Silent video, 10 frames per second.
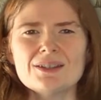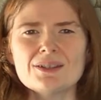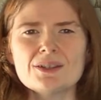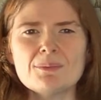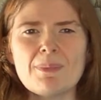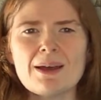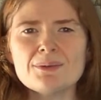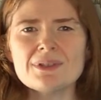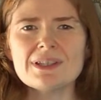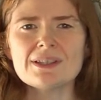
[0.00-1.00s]
The
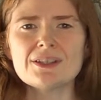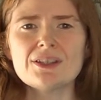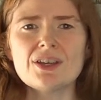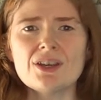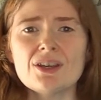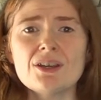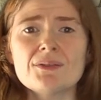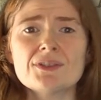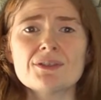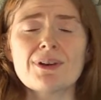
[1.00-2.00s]
mountain
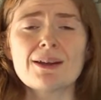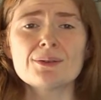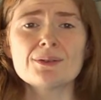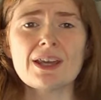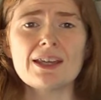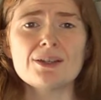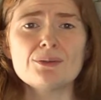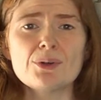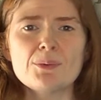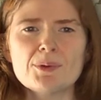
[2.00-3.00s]
curves around a
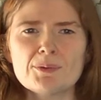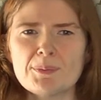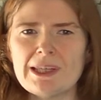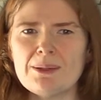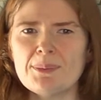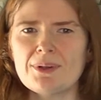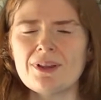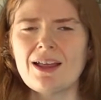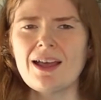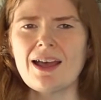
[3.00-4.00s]
group of people,
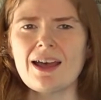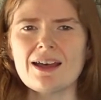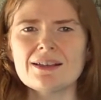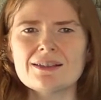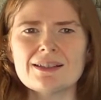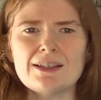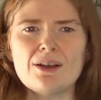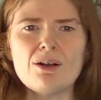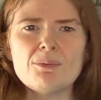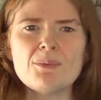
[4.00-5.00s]
and it
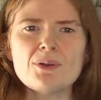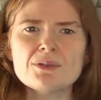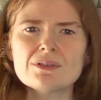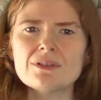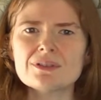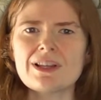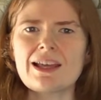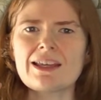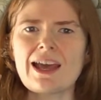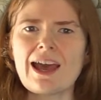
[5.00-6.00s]
almost looks
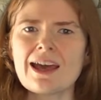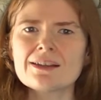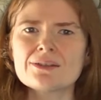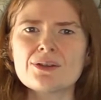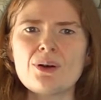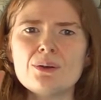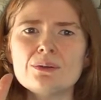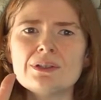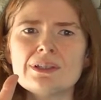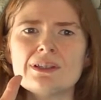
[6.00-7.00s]
like a hand
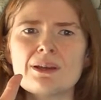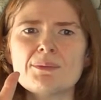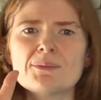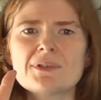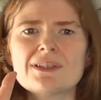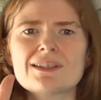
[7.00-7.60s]
holding them up to the